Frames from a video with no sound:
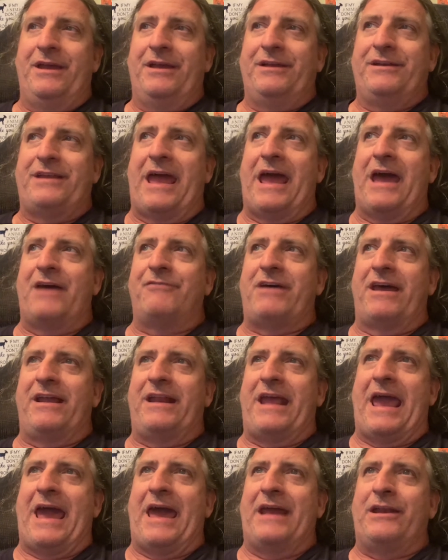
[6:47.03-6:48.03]
to have that
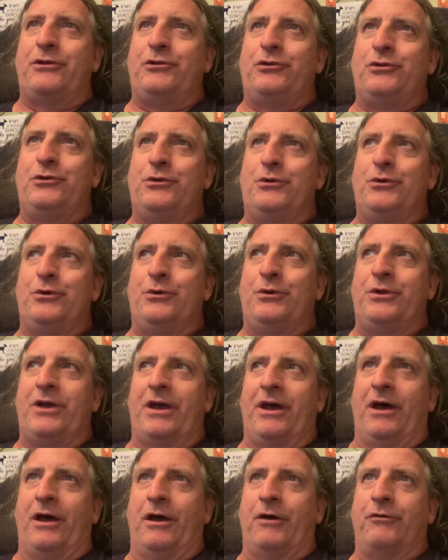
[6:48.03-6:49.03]
attitude
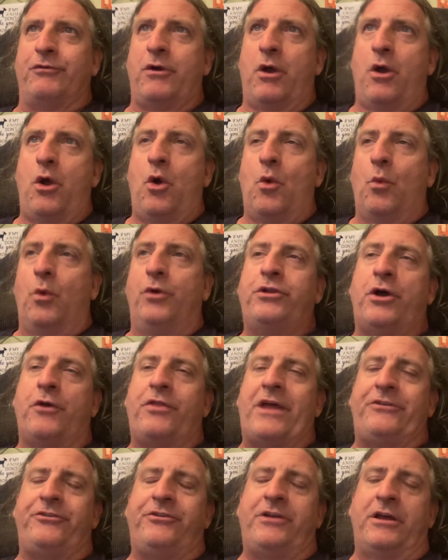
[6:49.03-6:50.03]
of well no
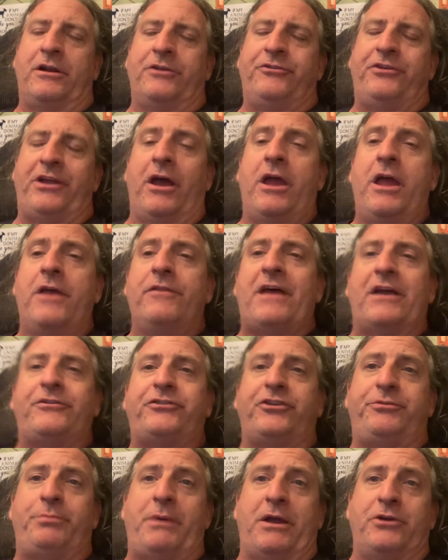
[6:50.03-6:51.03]
that's not on sale that's a
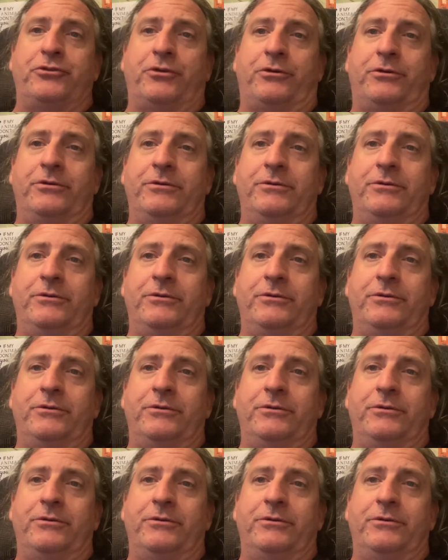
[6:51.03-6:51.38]
special